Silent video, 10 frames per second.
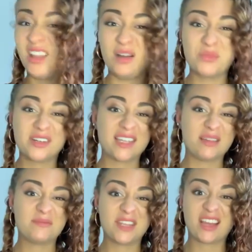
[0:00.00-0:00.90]
lot more
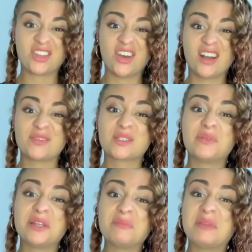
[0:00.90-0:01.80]
damp than I thought it was
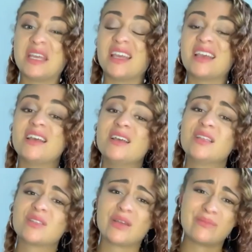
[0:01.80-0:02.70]
going to be,
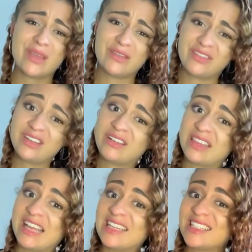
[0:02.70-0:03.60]
so I may regret
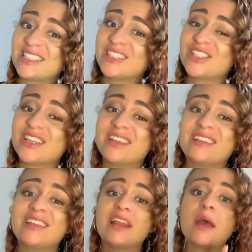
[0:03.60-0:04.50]
that
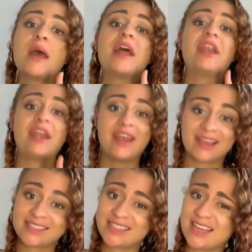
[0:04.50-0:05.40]
decision.
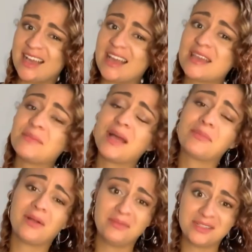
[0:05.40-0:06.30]
Next time, I
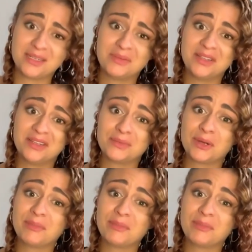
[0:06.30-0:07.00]
promise I'll be a little more